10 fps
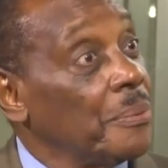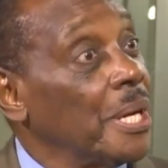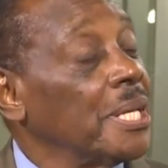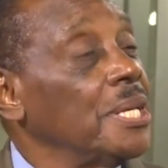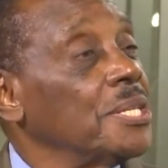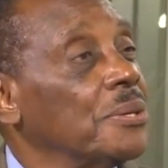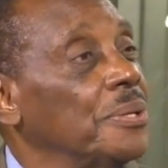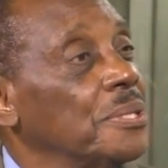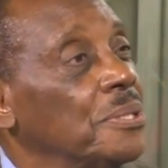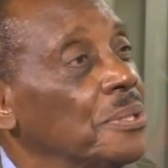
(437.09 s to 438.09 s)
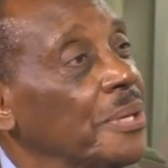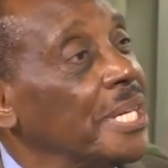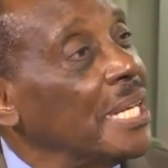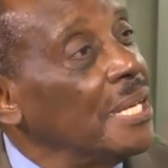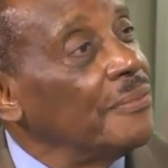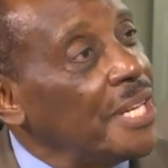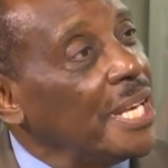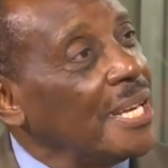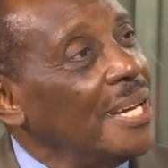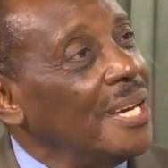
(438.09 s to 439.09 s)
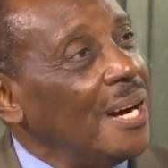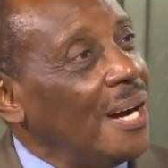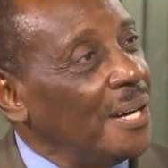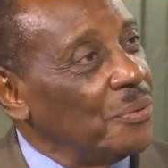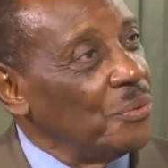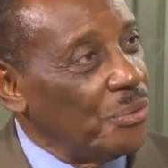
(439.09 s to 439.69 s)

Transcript: Well, he's going to do an evening on